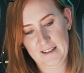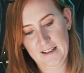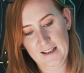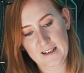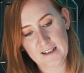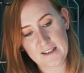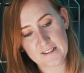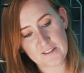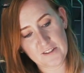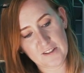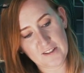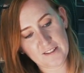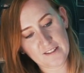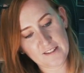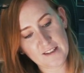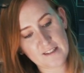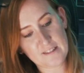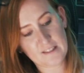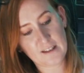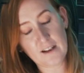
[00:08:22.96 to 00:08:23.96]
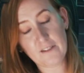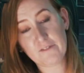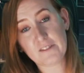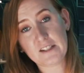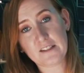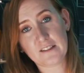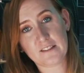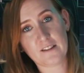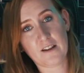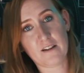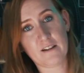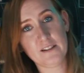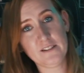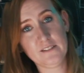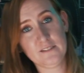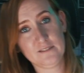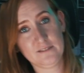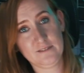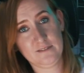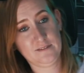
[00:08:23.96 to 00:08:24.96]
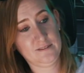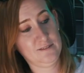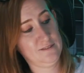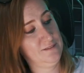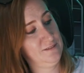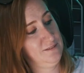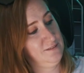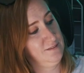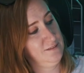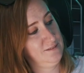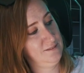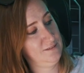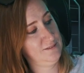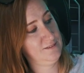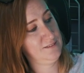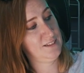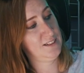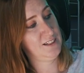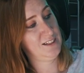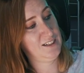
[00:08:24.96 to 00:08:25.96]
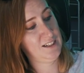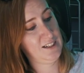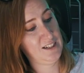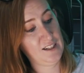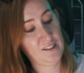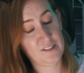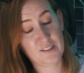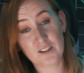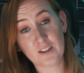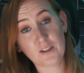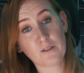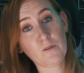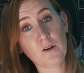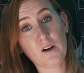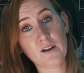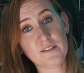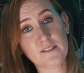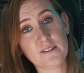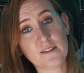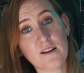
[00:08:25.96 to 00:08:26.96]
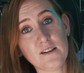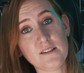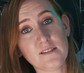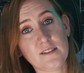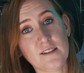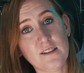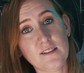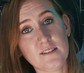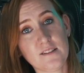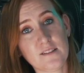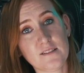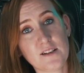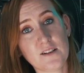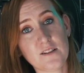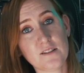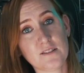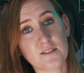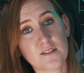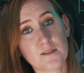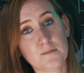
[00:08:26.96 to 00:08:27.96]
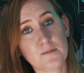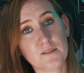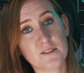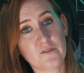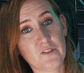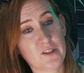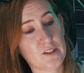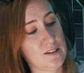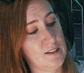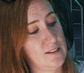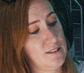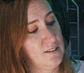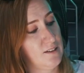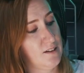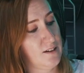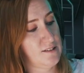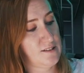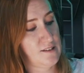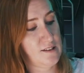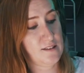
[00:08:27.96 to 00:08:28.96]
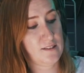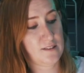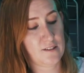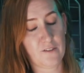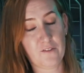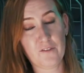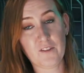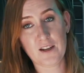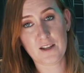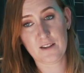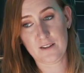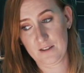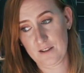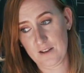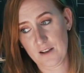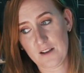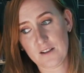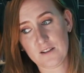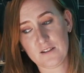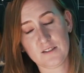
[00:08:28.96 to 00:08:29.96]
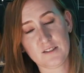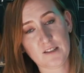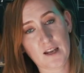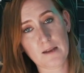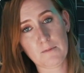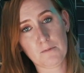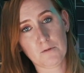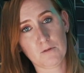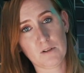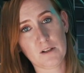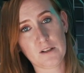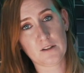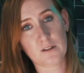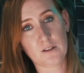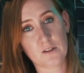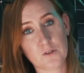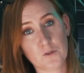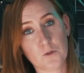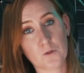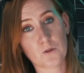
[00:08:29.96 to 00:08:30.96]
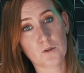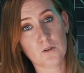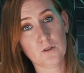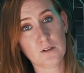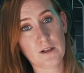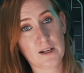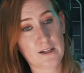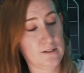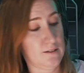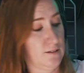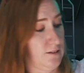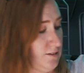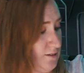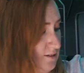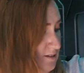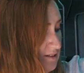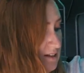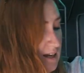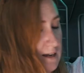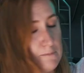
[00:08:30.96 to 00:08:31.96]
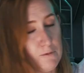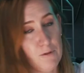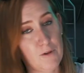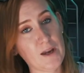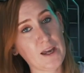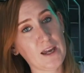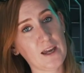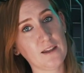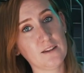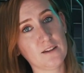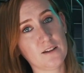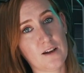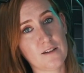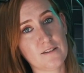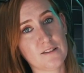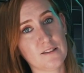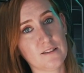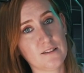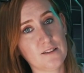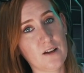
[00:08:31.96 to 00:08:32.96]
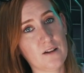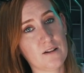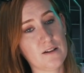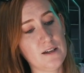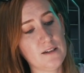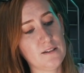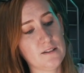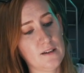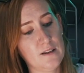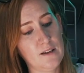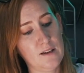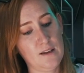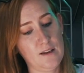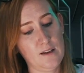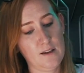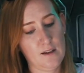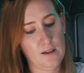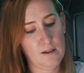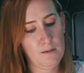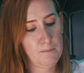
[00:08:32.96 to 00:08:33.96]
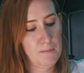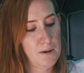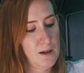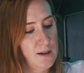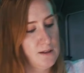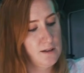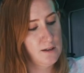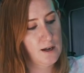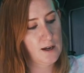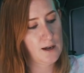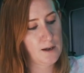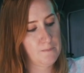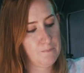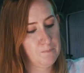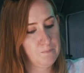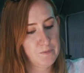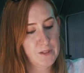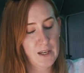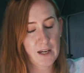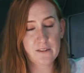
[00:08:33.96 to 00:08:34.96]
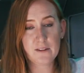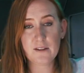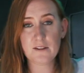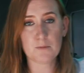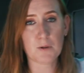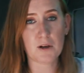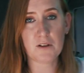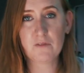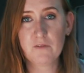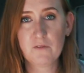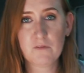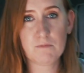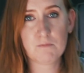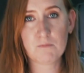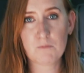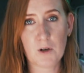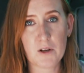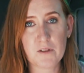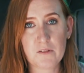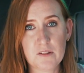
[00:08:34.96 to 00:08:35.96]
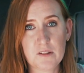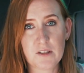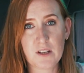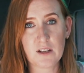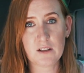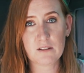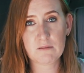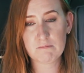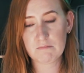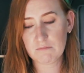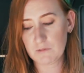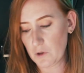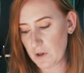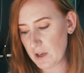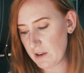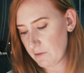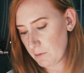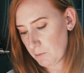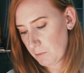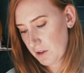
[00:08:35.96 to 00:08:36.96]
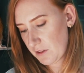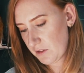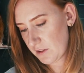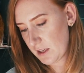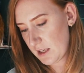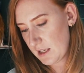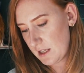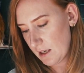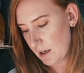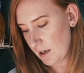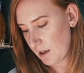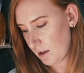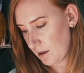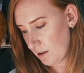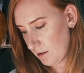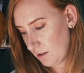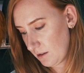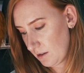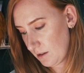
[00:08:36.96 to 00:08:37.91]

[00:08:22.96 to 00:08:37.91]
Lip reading: And as you can see, it's a lovely design. It's to the right sizes. I asked them for these sizes to fit the table in the door and the table here that goes inside. But yeah, these won't stick. Not even with the,